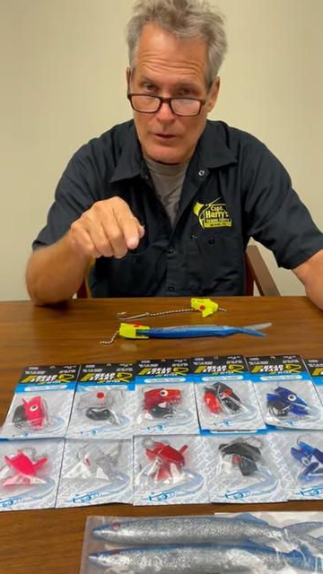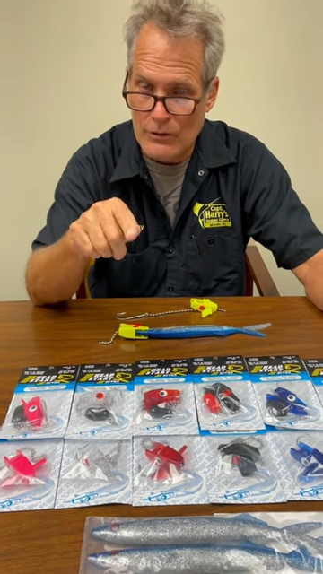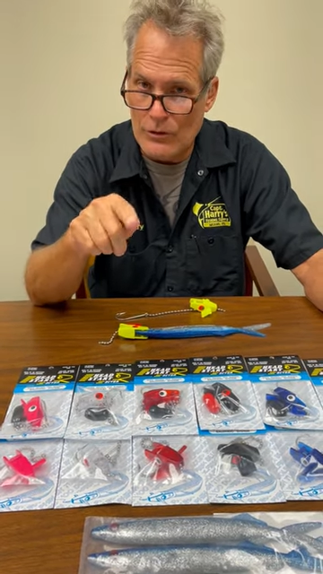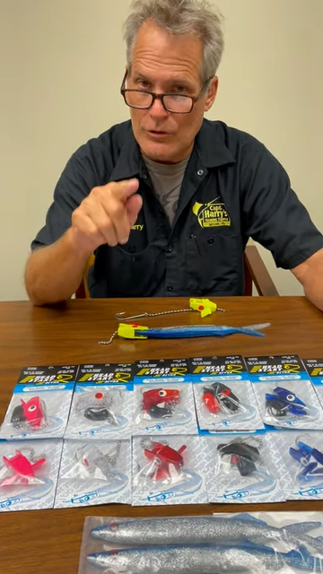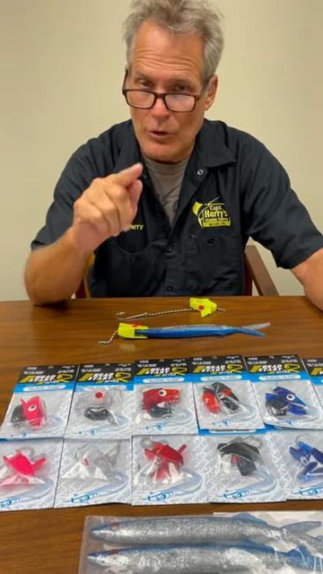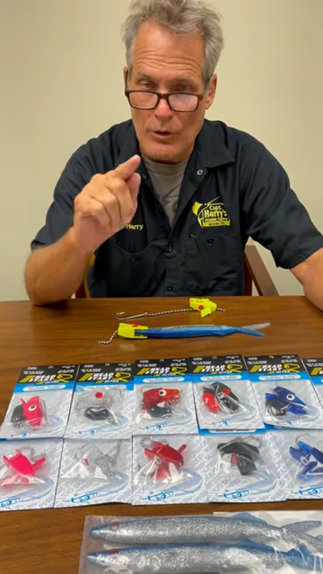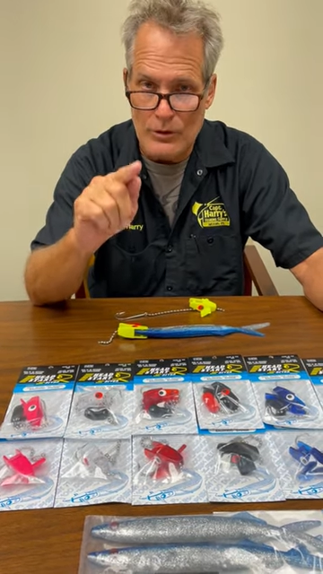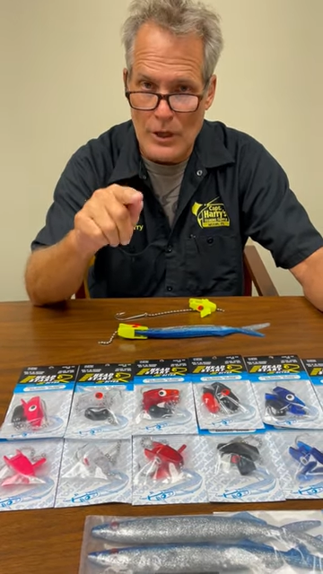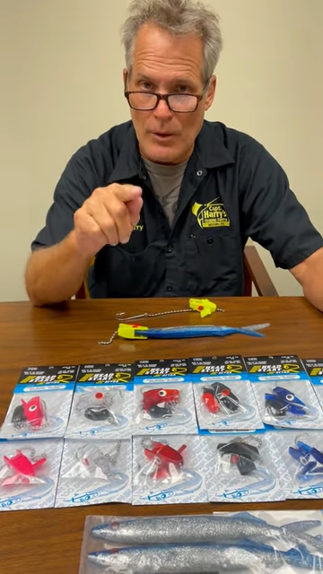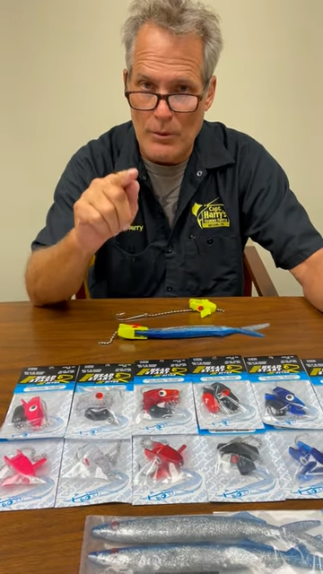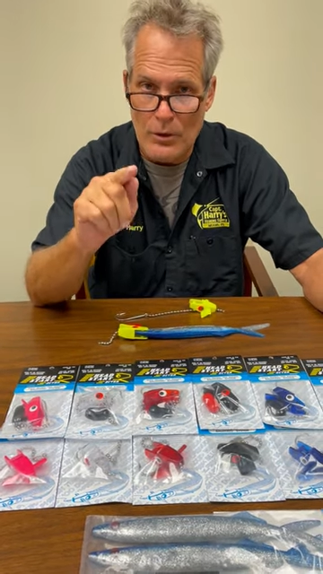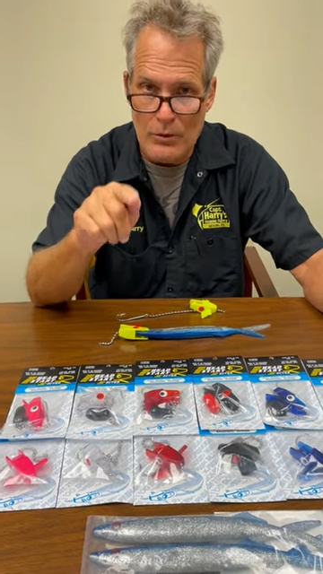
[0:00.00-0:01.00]
Just go to
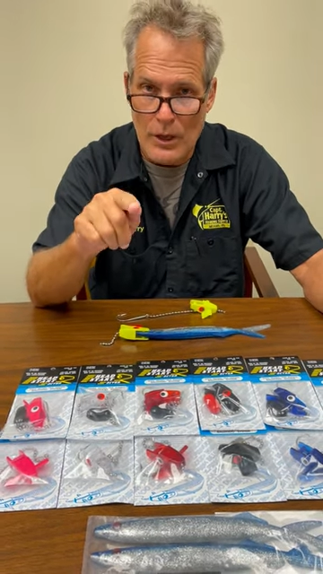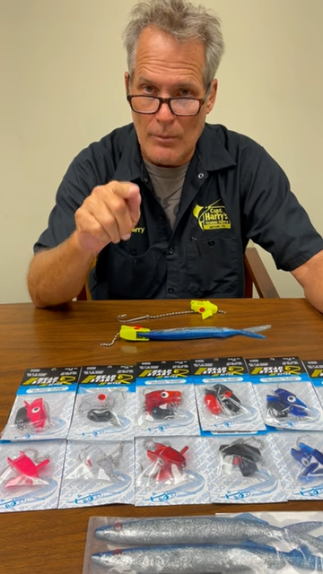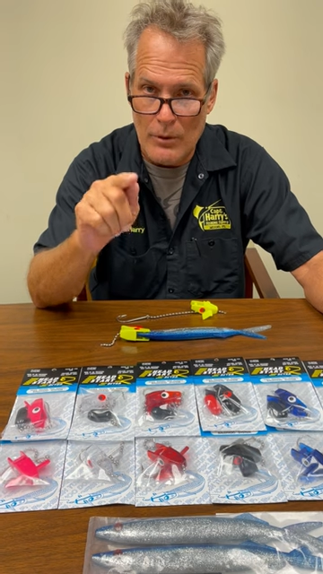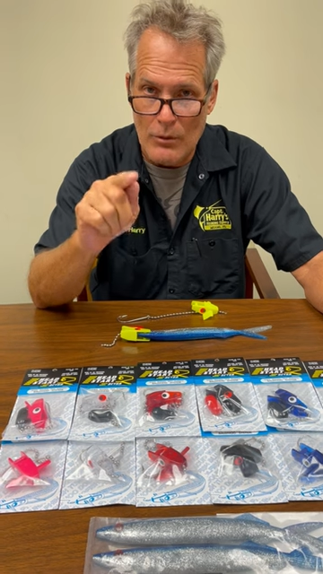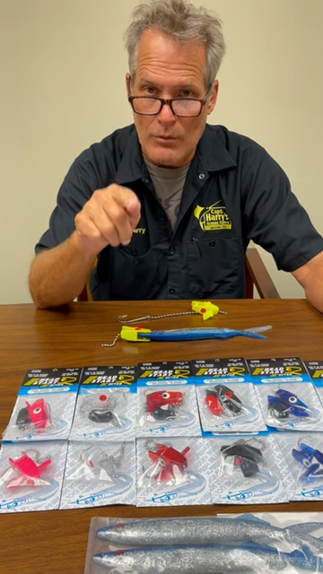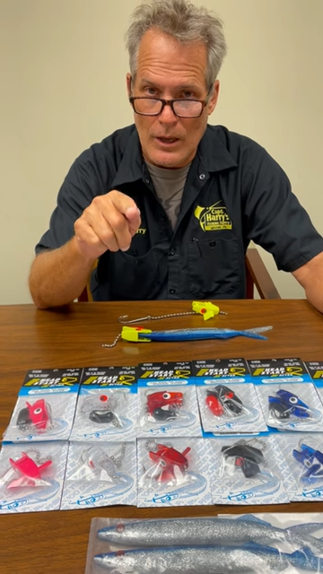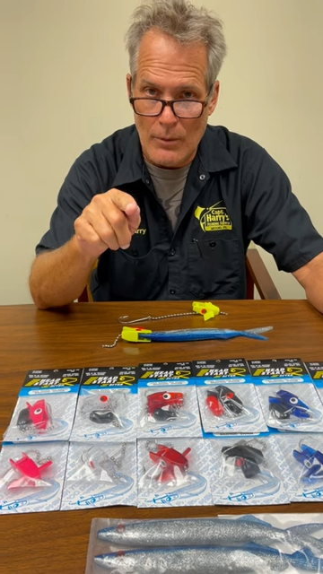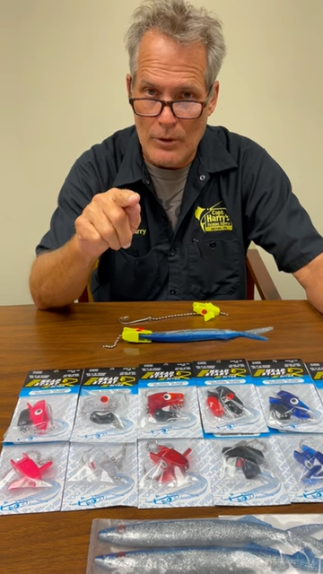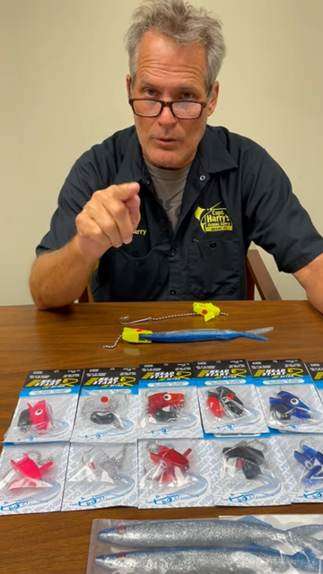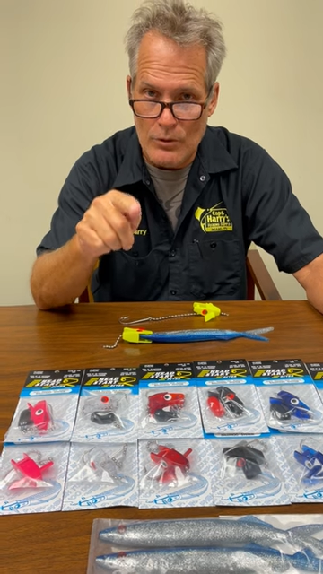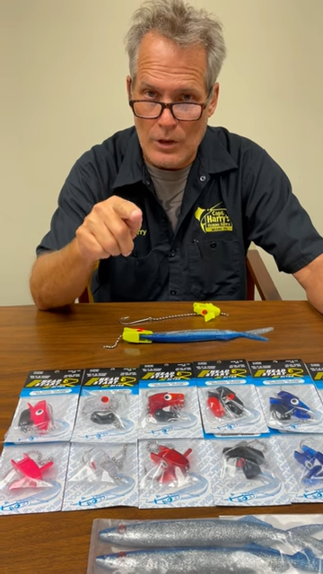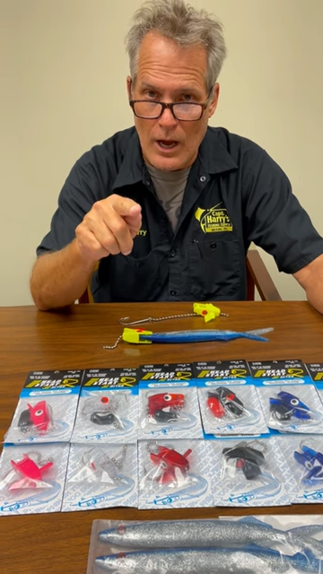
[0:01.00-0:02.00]

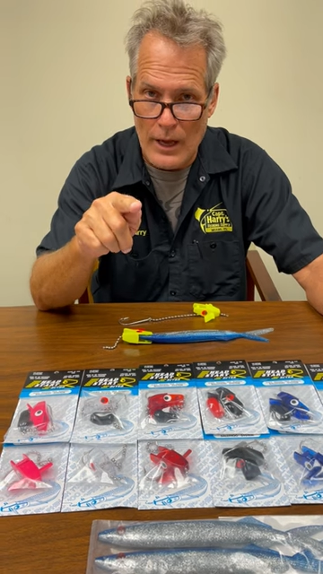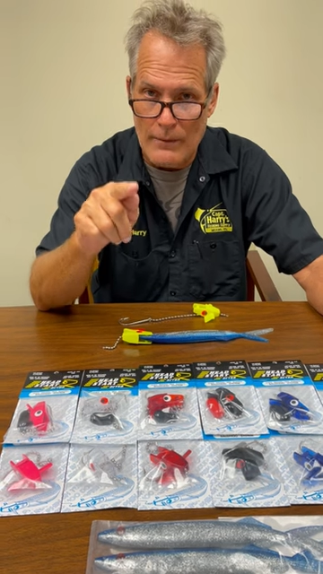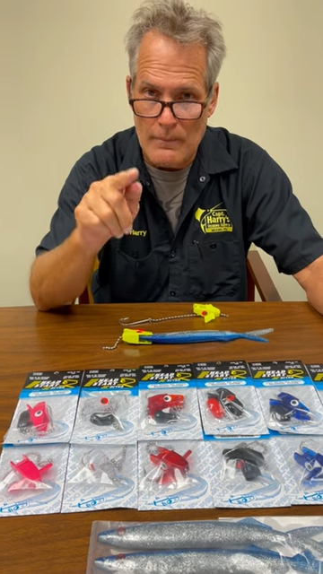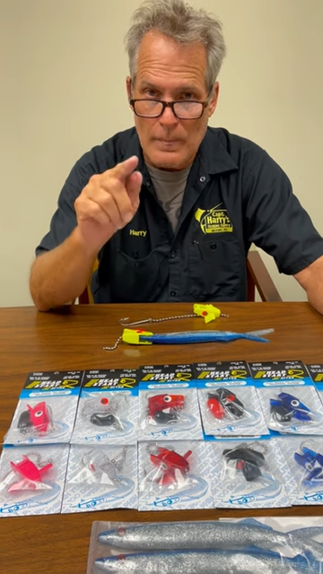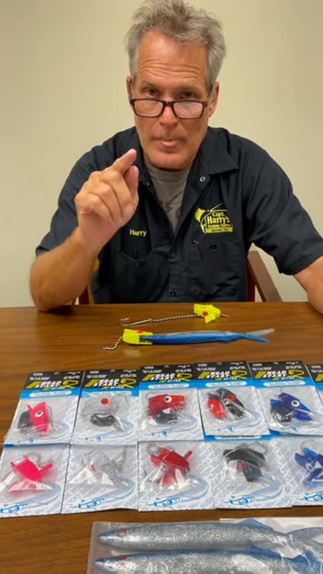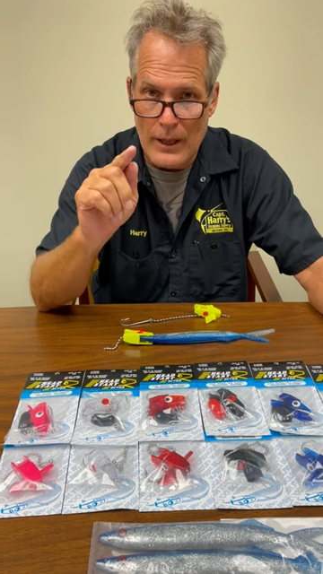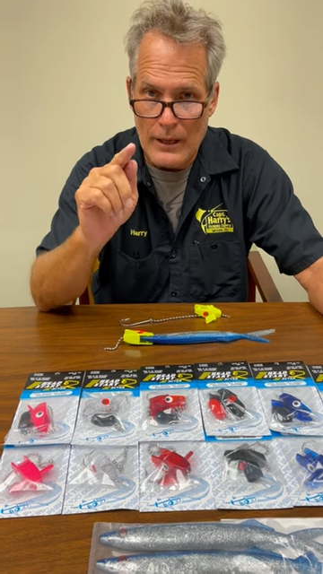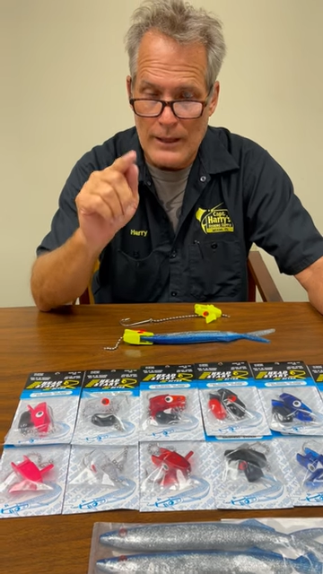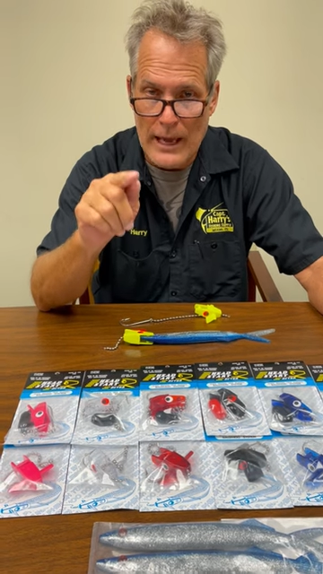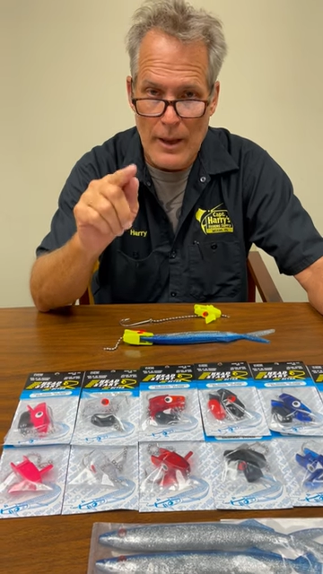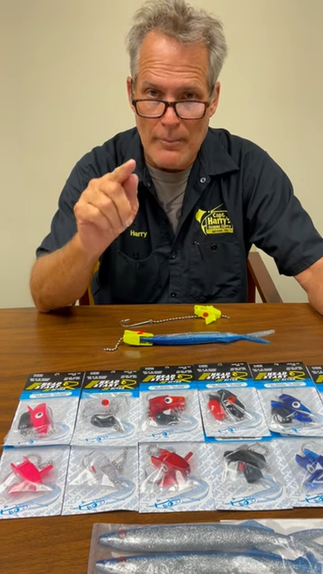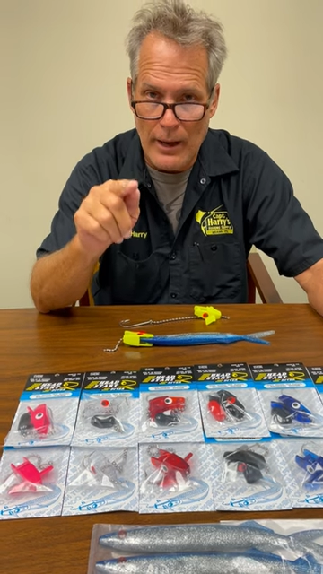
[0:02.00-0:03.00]

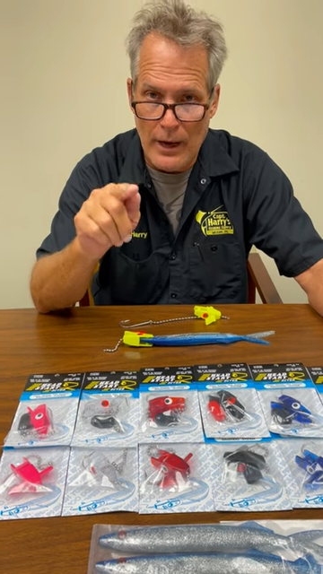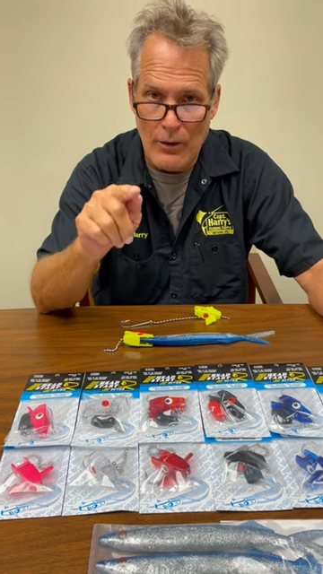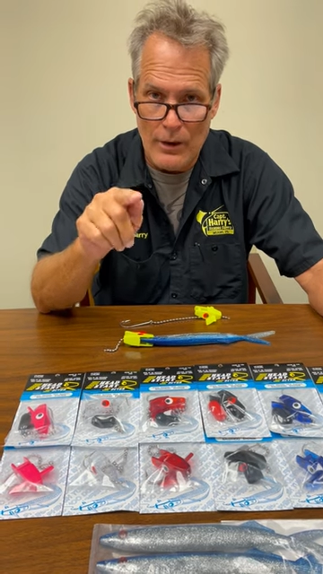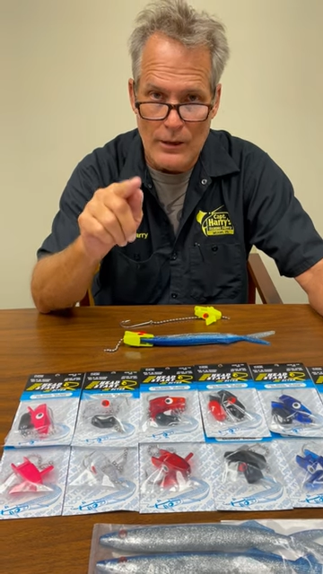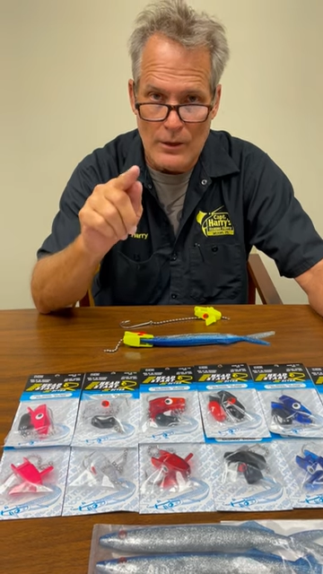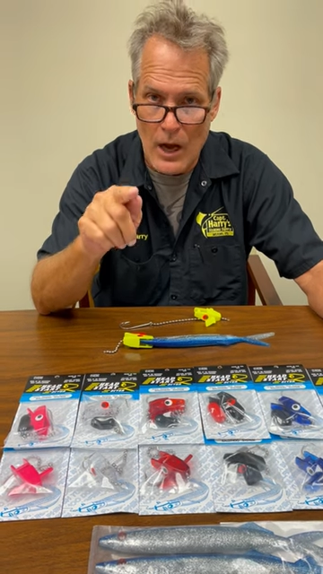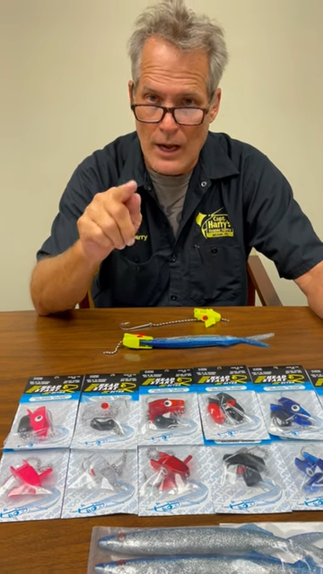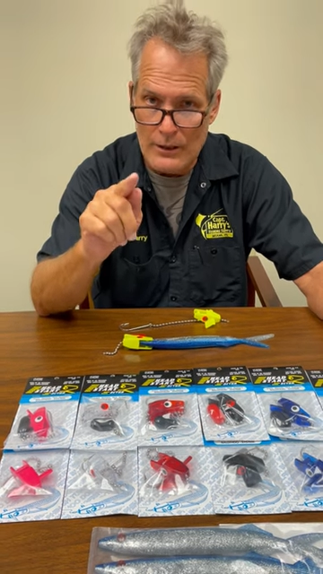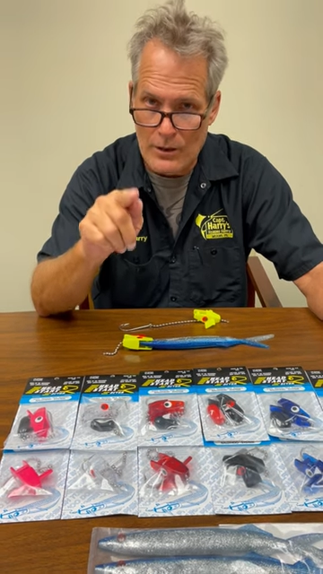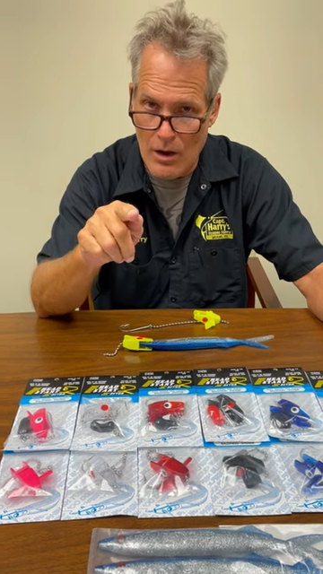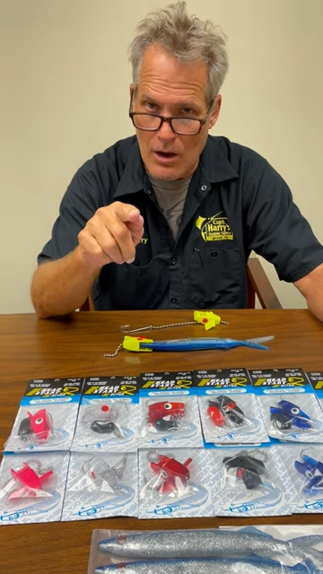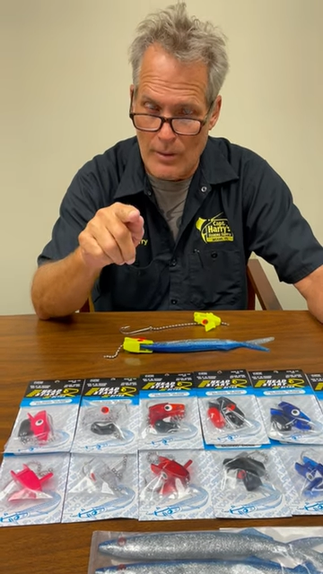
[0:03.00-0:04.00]

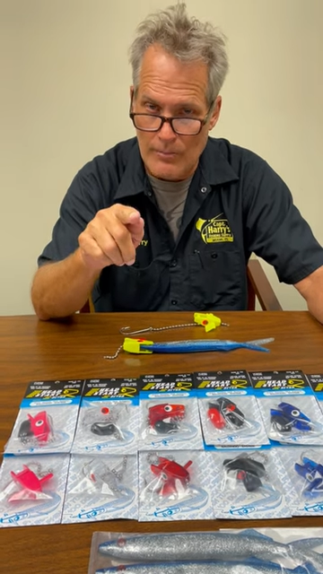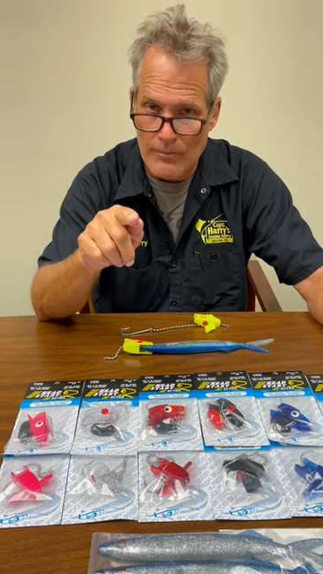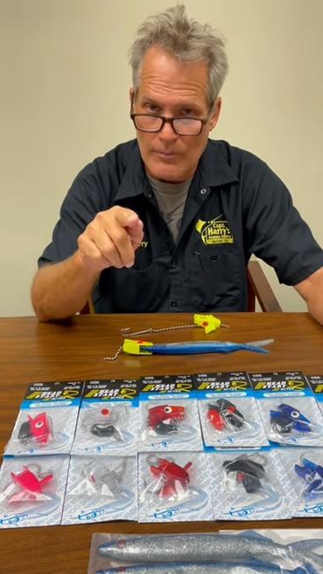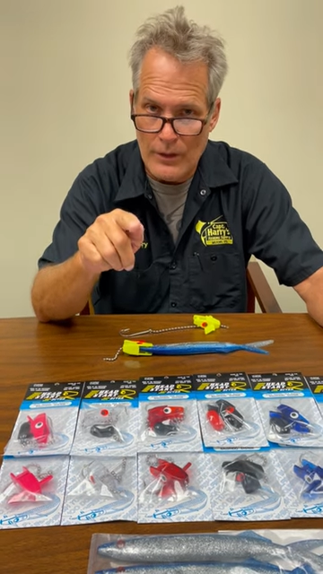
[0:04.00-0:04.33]
www.capharry.com